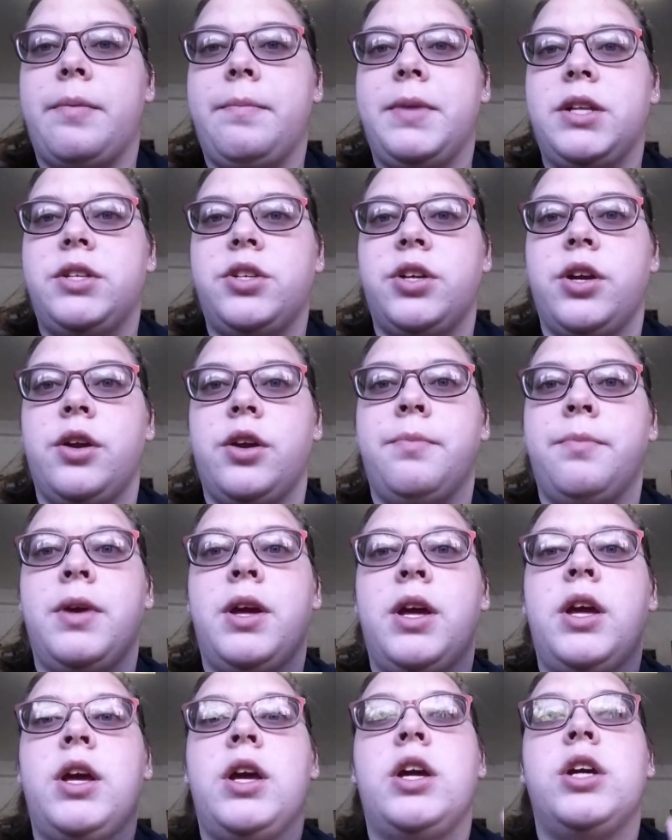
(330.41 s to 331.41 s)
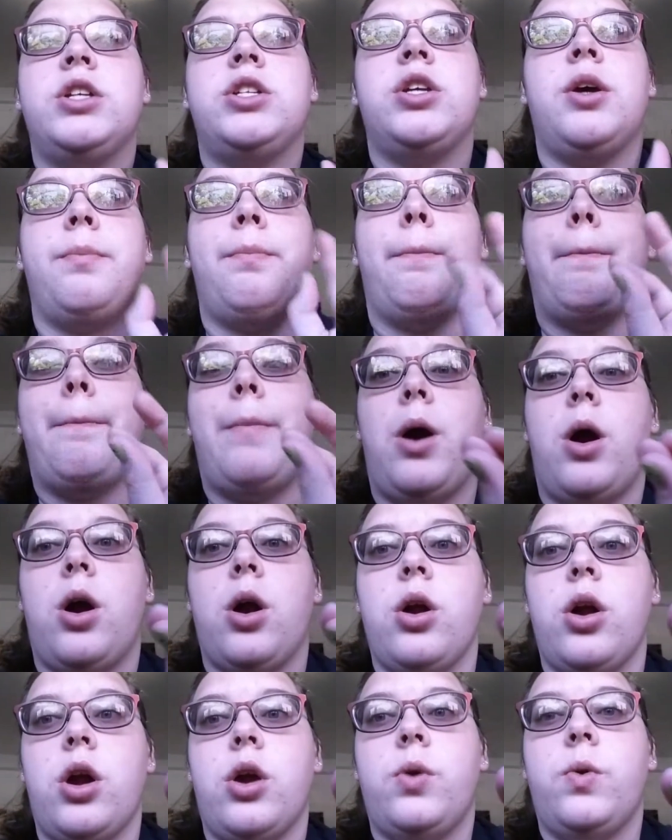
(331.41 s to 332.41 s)
midterm
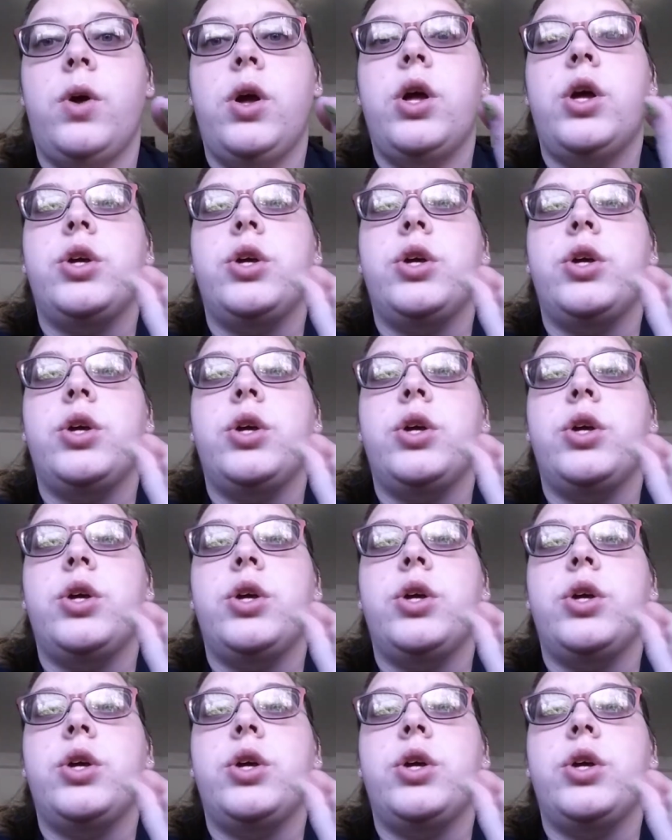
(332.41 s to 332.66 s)
tomorrow.